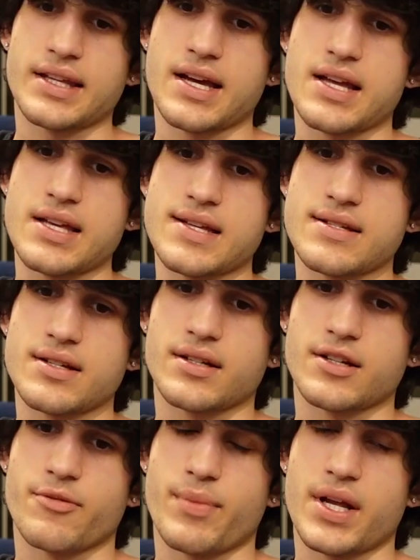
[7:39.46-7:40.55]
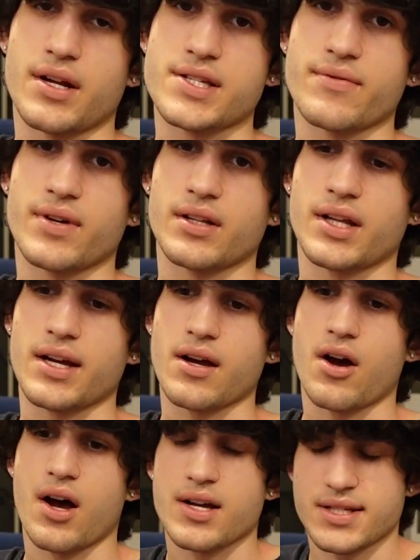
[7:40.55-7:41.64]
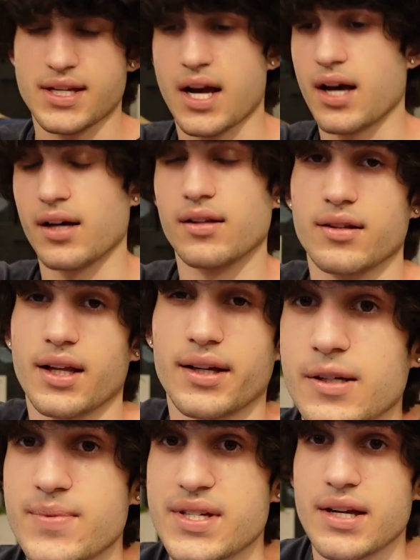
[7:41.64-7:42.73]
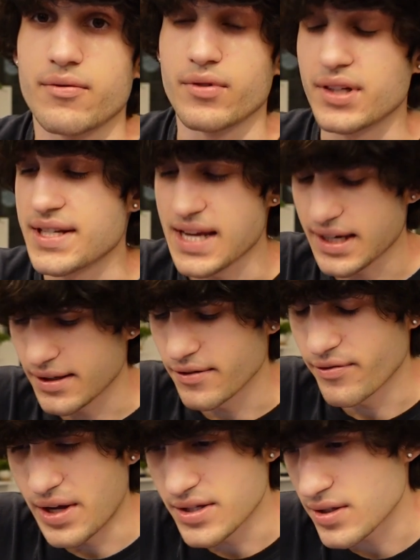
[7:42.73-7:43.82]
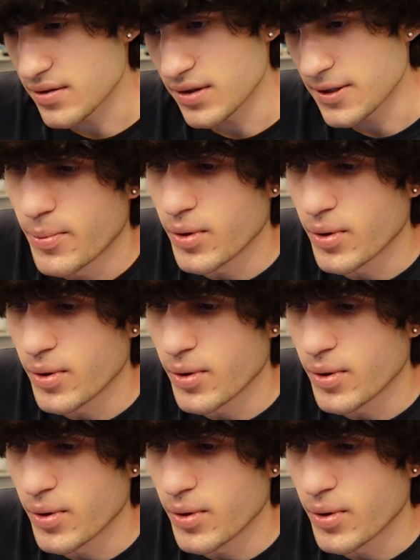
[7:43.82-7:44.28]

think I easily could have been on some very like hostile or like, I'm saying, really taking offense to it.